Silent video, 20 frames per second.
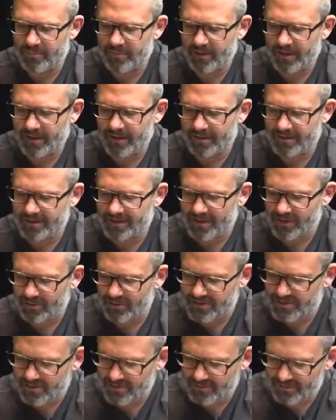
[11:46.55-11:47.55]
a
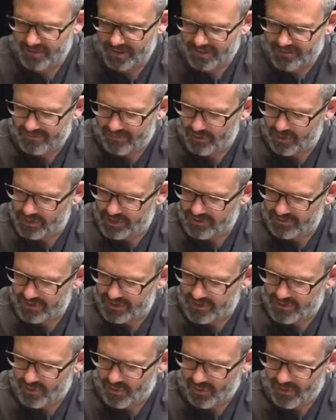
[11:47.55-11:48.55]
nickel sort of like version of the
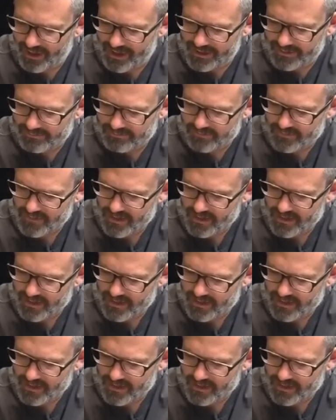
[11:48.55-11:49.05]
story.